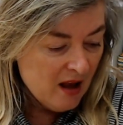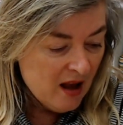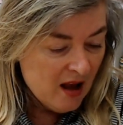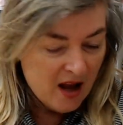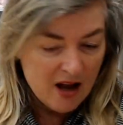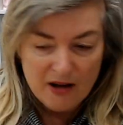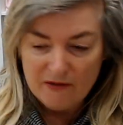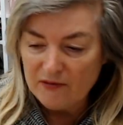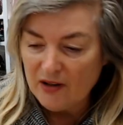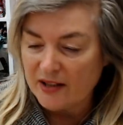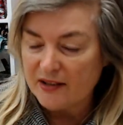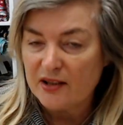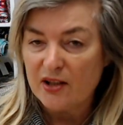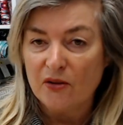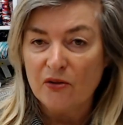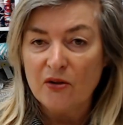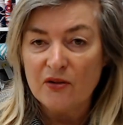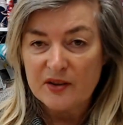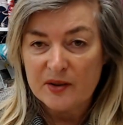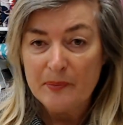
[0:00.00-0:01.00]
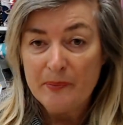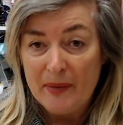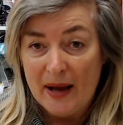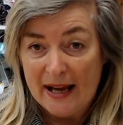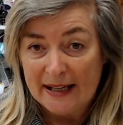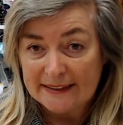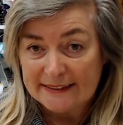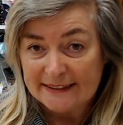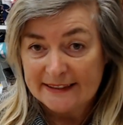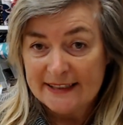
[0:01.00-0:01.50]
Right, so I've got some
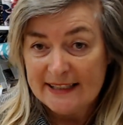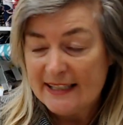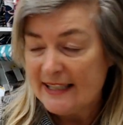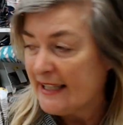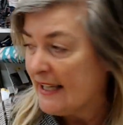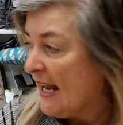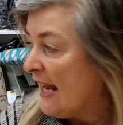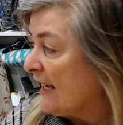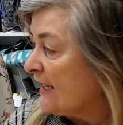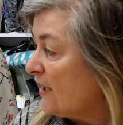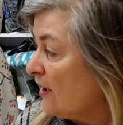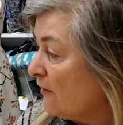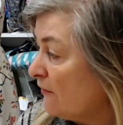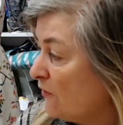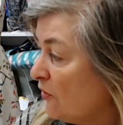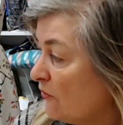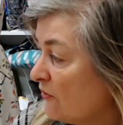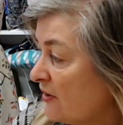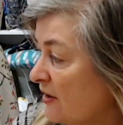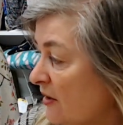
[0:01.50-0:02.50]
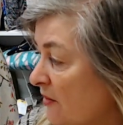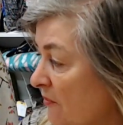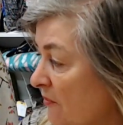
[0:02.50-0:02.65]
patterns and I've got some